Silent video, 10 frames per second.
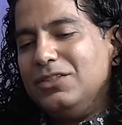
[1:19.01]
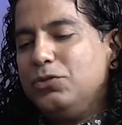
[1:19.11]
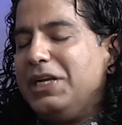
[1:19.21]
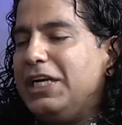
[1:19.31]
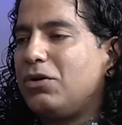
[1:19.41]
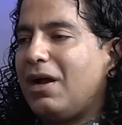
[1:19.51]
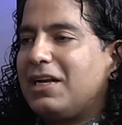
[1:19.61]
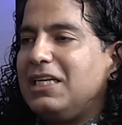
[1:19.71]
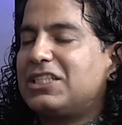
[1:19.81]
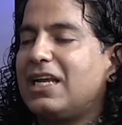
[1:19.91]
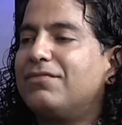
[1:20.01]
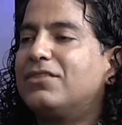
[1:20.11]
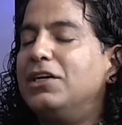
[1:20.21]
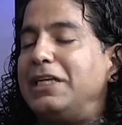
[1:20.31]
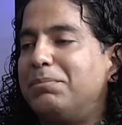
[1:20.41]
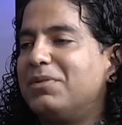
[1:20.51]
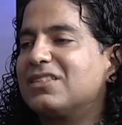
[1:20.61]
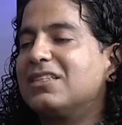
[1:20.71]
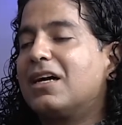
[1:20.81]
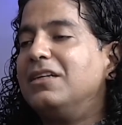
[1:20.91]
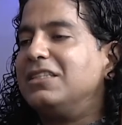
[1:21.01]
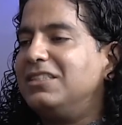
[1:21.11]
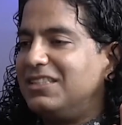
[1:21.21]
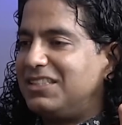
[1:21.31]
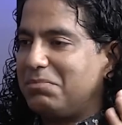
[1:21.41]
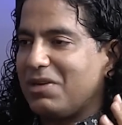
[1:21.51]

You need to at least have 30% contingency